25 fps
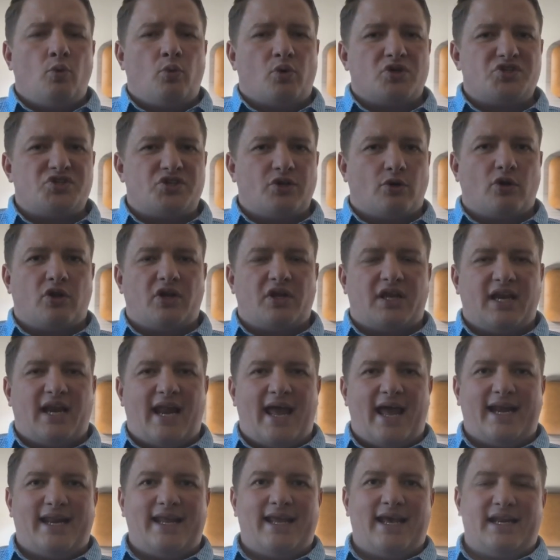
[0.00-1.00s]
We're still
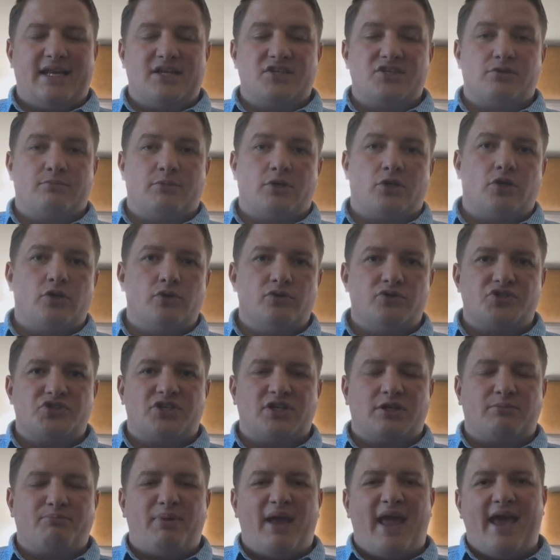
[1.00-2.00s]
looking at getting some
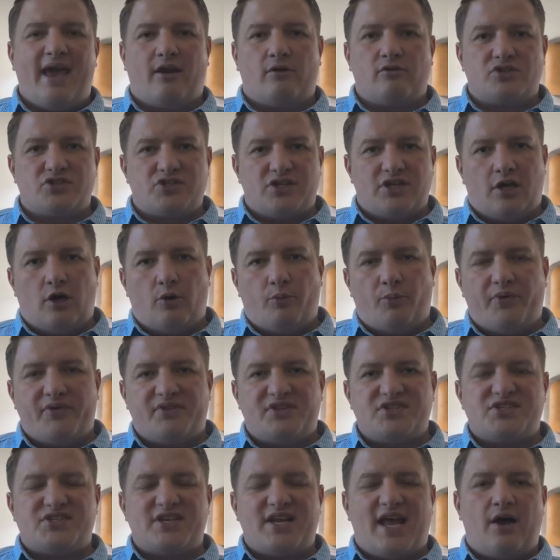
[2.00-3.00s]
acoustic panels to help
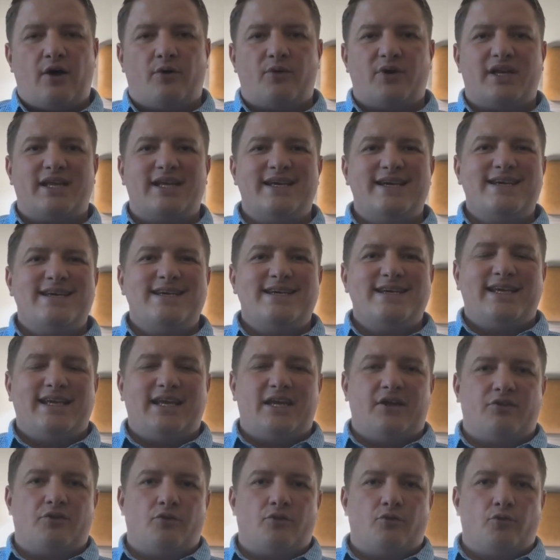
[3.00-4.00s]
with sound
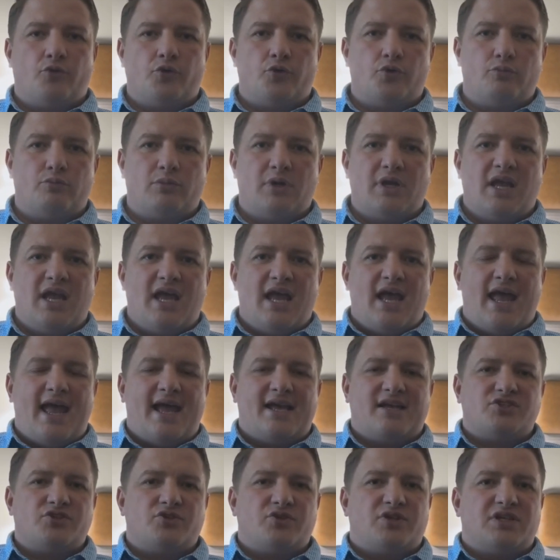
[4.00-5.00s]
in the room.
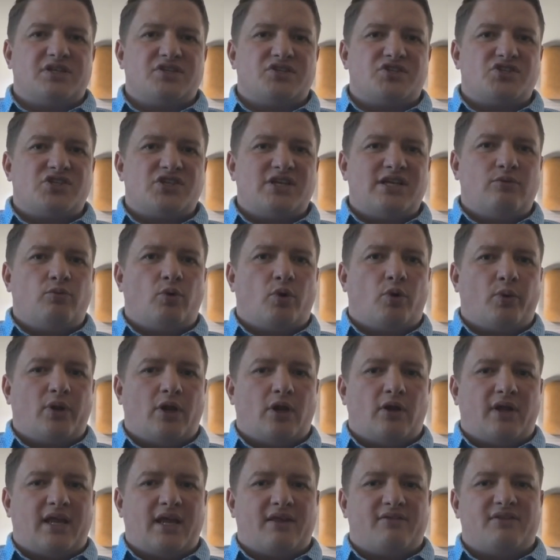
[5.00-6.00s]
As you can see, when
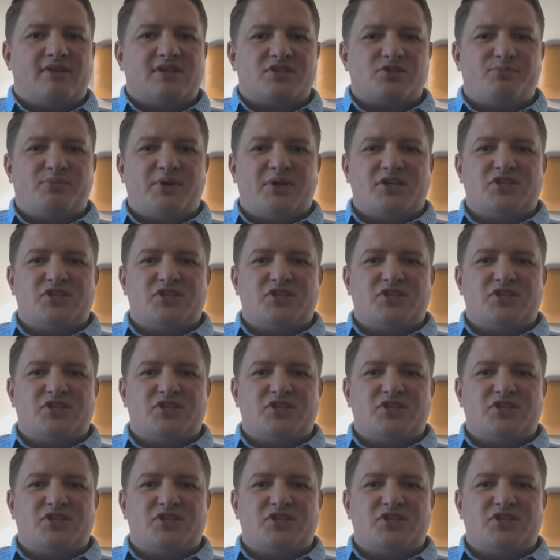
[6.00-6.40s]
we look at this